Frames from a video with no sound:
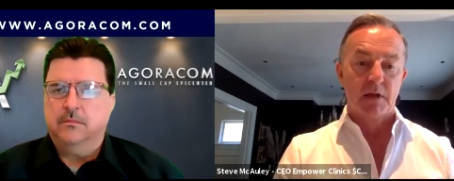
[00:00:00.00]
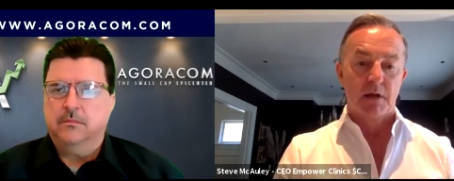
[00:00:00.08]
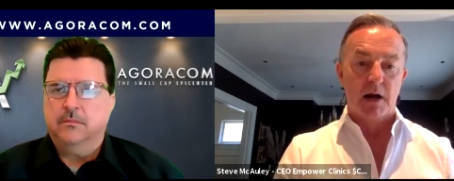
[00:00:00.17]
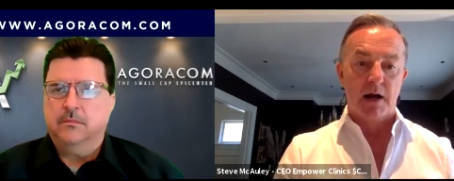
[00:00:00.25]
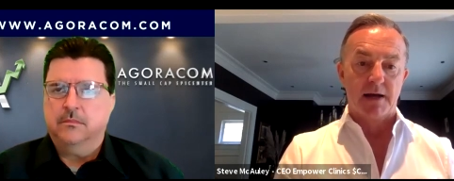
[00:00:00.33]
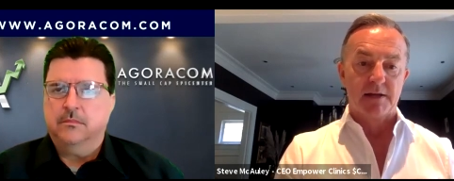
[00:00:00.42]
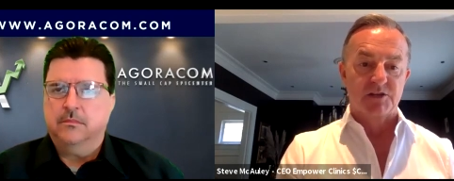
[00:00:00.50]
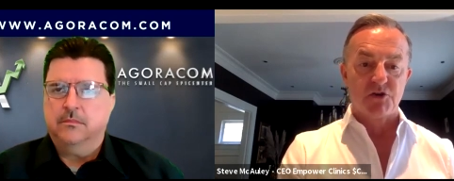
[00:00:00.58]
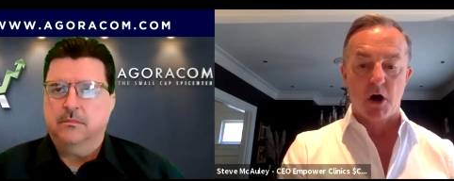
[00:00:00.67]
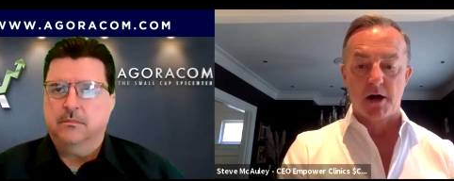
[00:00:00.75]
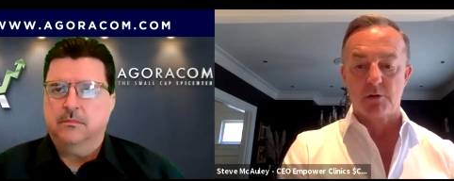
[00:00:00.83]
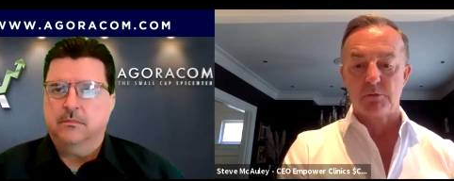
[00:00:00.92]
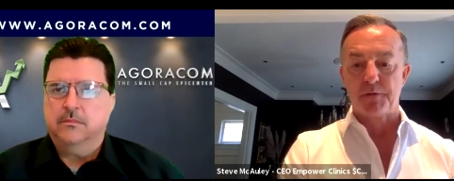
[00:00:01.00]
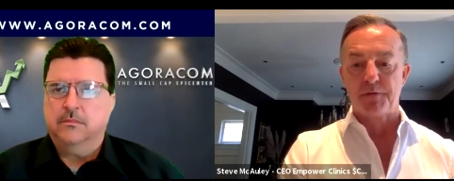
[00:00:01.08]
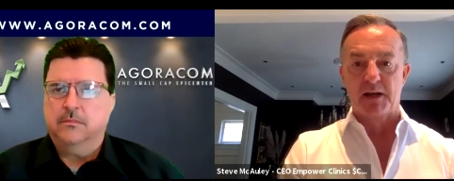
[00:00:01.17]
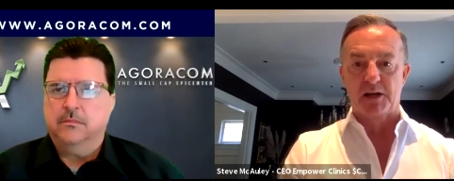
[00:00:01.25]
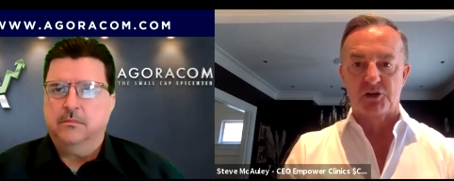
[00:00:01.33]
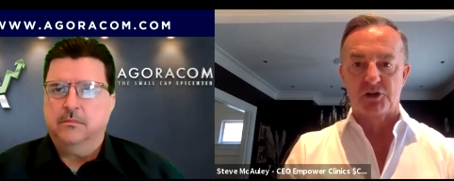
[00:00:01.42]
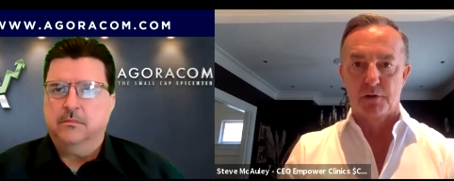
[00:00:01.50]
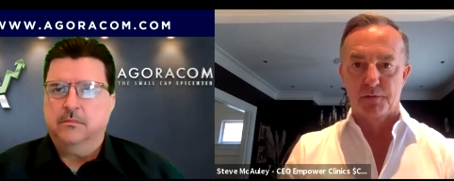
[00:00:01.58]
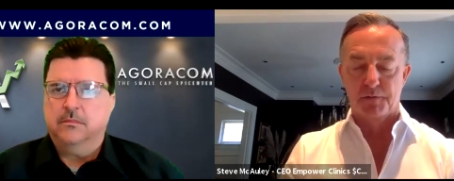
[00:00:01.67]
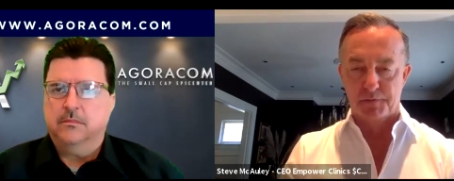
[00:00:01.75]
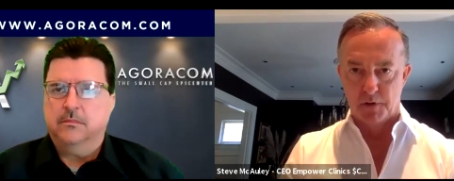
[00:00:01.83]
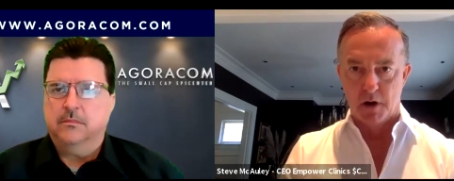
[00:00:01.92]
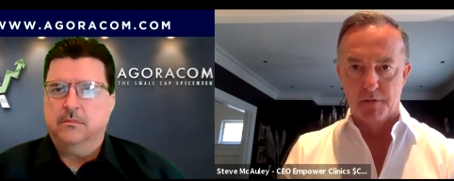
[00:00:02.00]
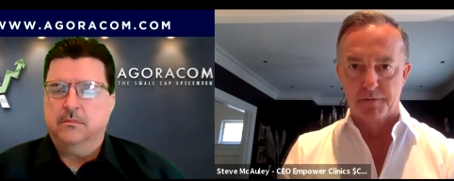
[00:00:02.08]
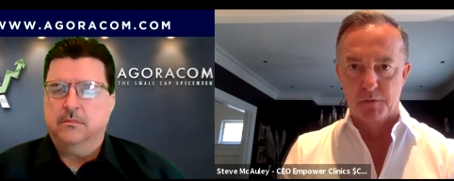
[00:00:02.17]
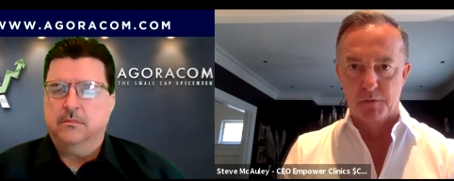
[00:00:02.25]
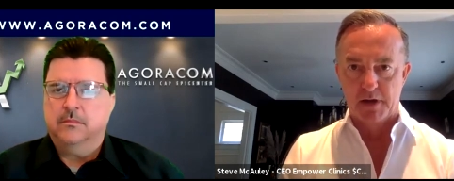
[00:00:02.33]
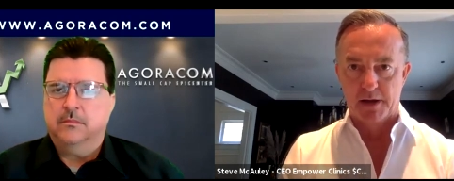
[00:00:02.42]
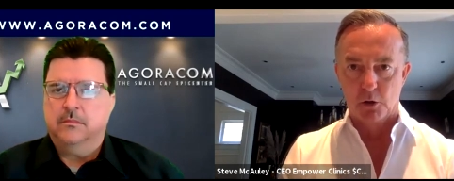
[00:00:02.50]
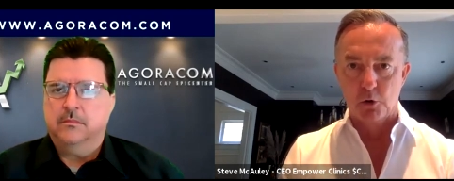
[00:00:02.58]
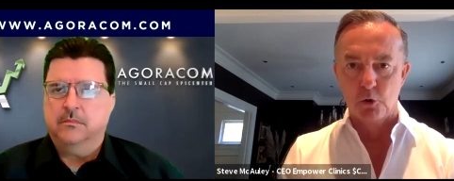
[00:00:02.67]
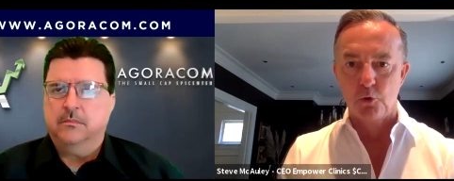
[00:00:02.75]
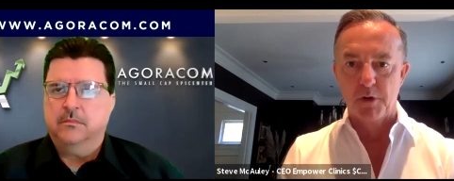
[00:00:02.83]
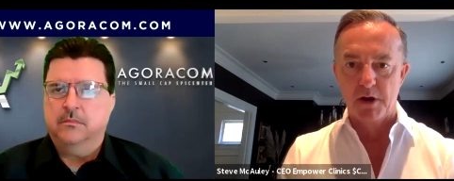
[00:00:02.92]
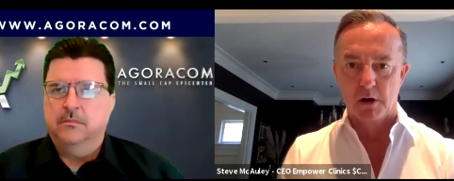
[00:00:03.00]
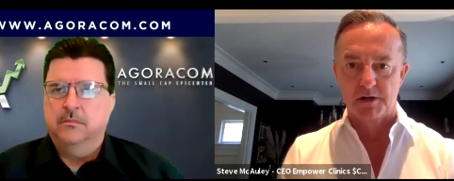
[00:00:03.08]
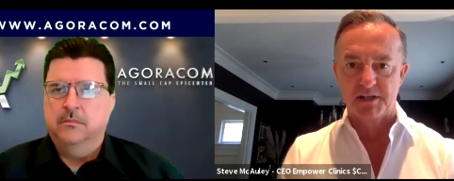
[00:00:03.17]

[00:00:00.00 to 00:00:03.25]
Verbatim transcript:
Speaker 1: uh, is not a reflection of of kind of who we are